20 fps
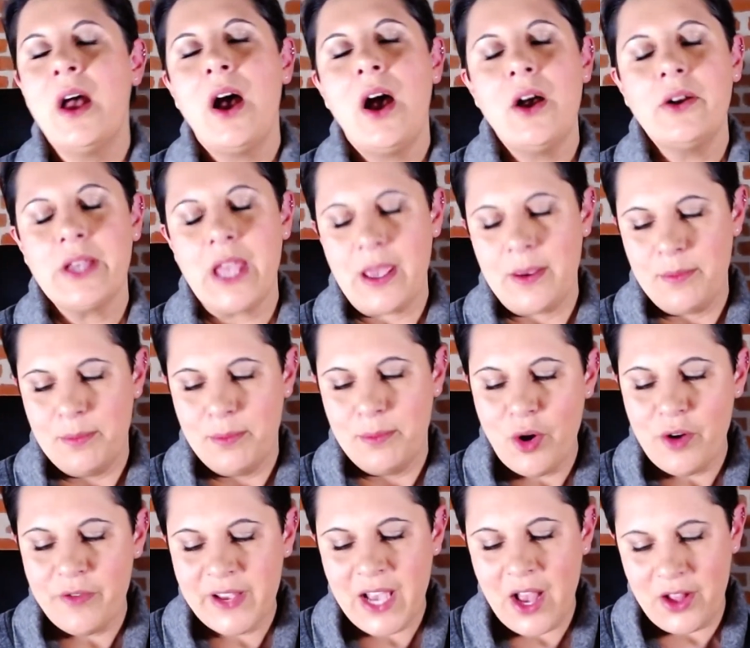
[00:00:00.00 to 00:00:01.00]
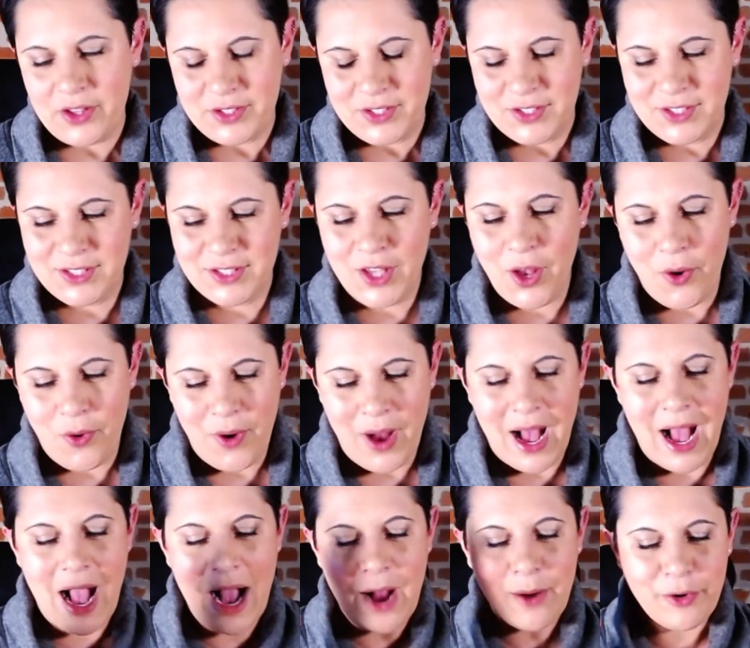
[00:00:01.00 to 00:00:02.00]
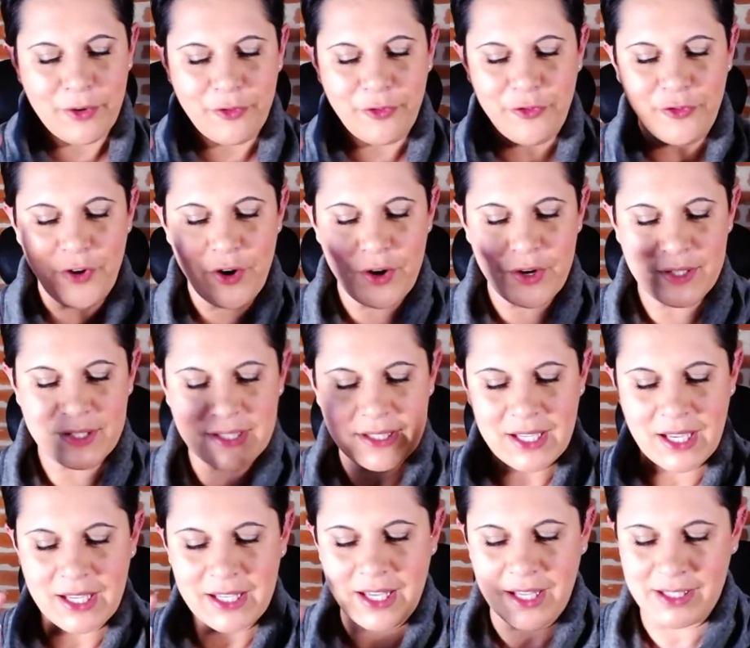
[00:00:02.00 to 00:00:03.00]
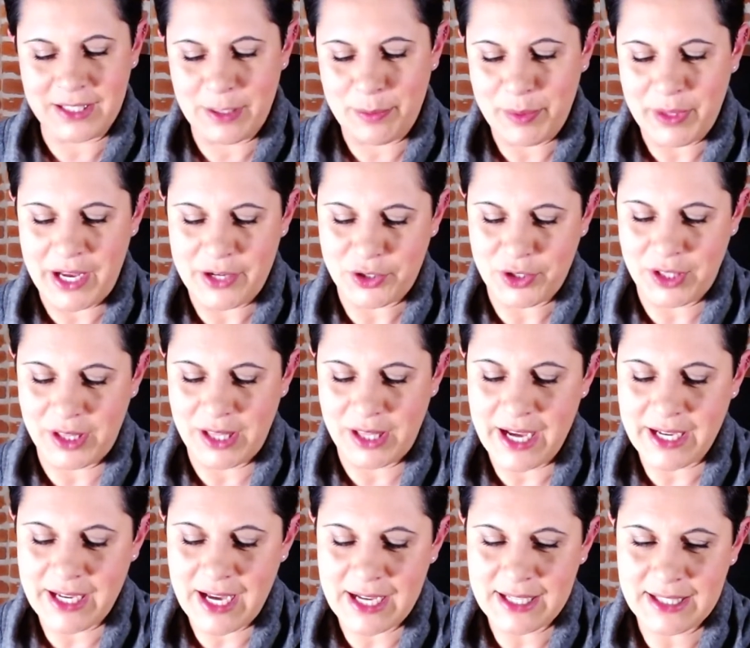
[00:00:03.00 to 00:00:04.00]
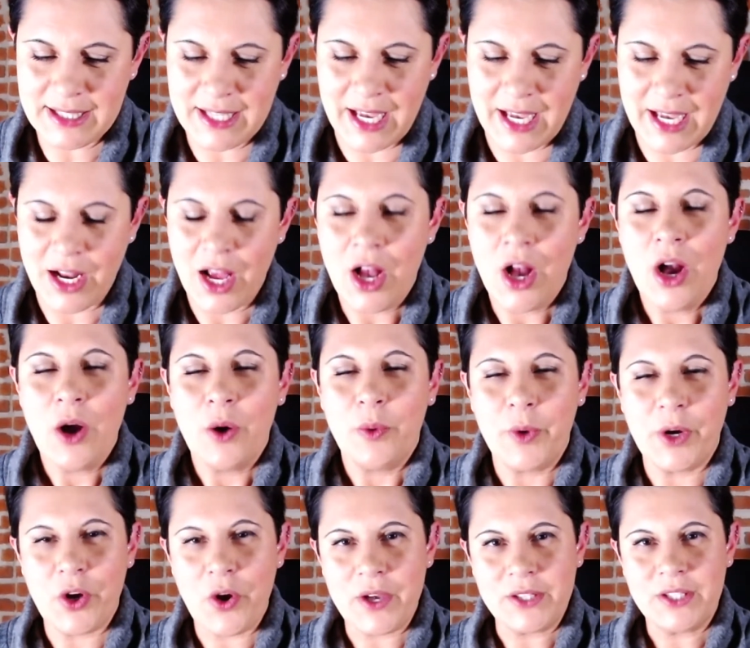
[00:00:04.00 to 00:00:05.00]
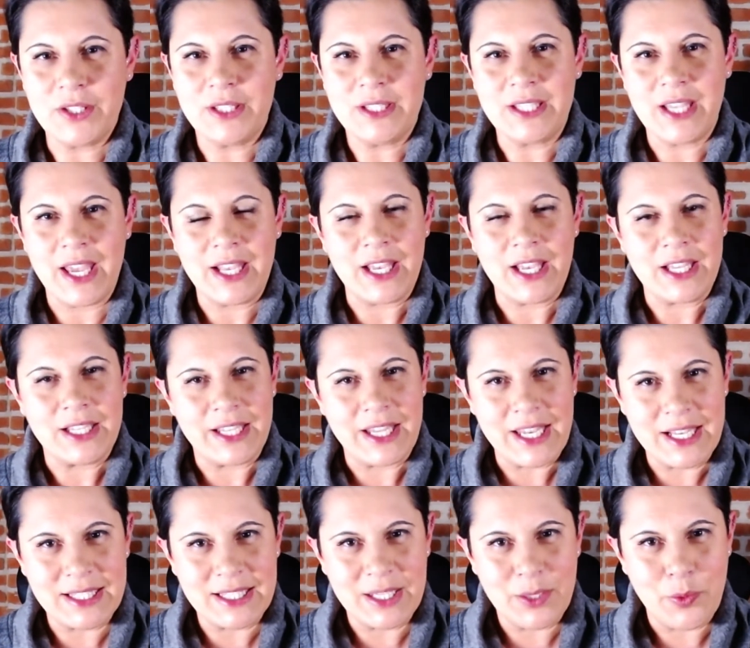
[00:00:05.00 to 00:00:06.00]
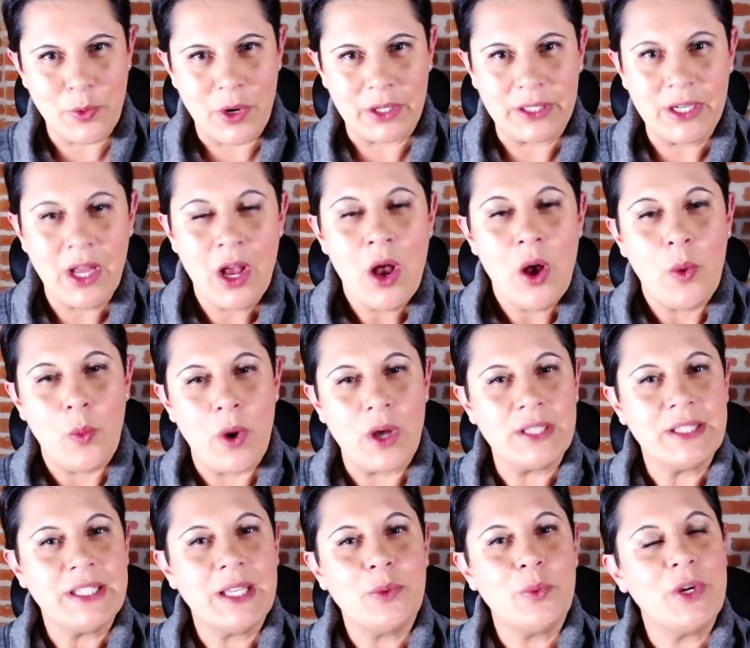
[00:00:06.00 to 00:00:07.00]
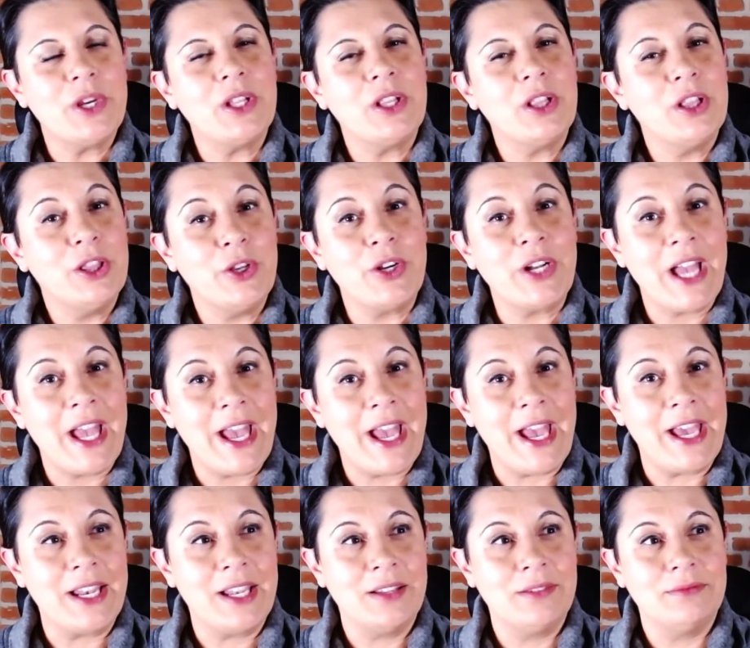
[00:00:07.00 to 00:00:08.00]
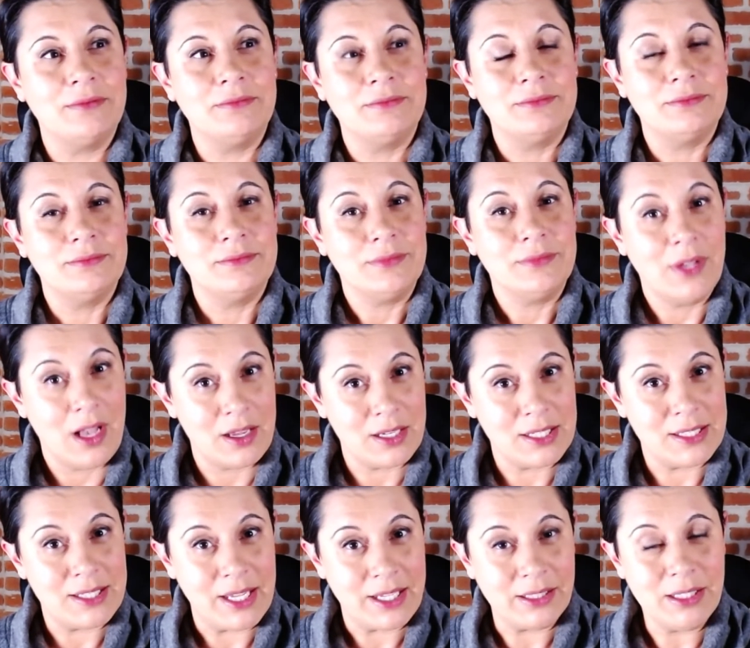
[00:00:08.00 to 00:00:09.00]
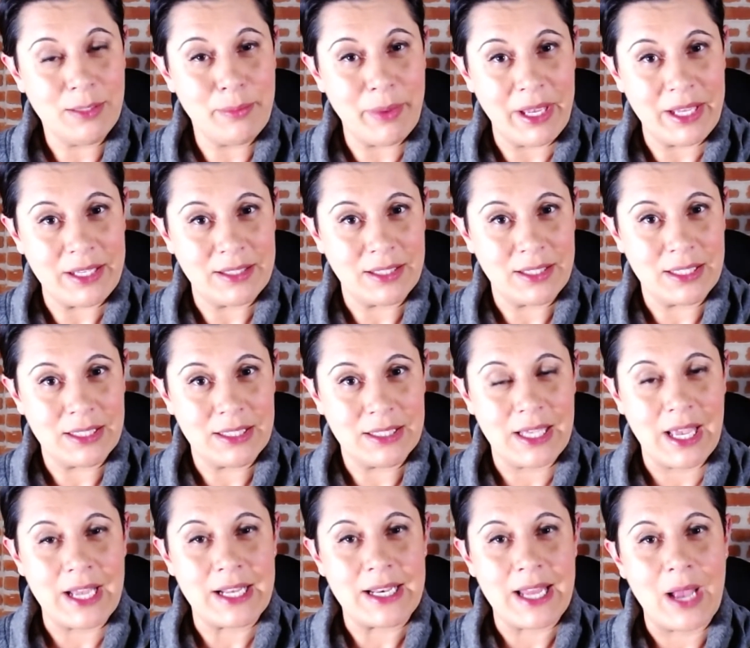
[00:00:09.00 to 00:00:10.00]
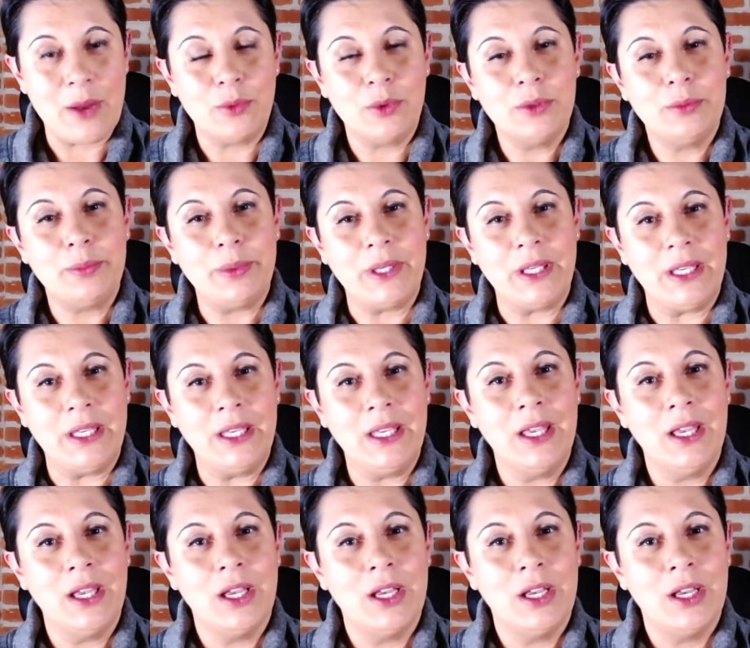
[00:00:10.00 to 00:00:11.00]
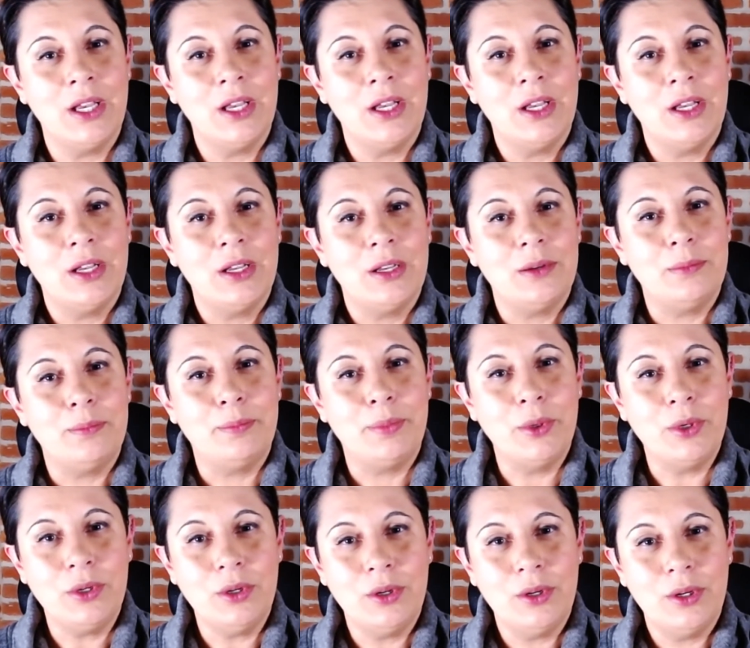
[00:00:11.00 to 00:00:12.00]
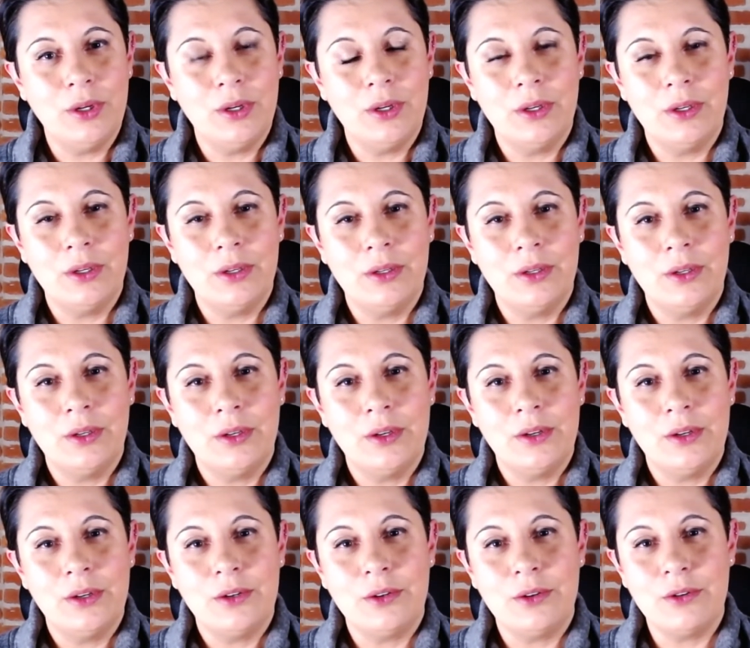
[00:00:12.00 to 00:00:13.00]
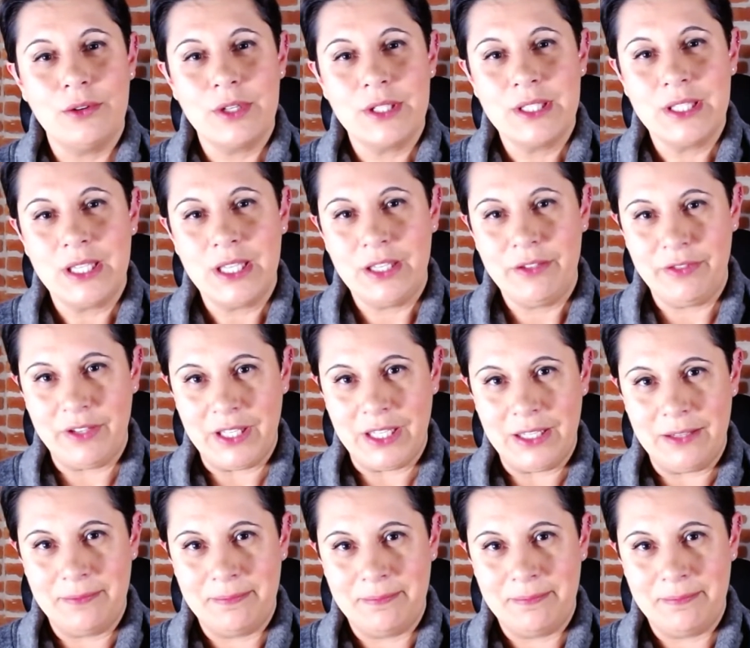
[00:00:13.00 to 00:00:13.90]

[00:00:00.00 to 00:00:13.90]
Okay, moving on. So, our first guilty pleasure, like I said, we're going to take an easy one that we'll look at on a daily basis, and that will be book or TV.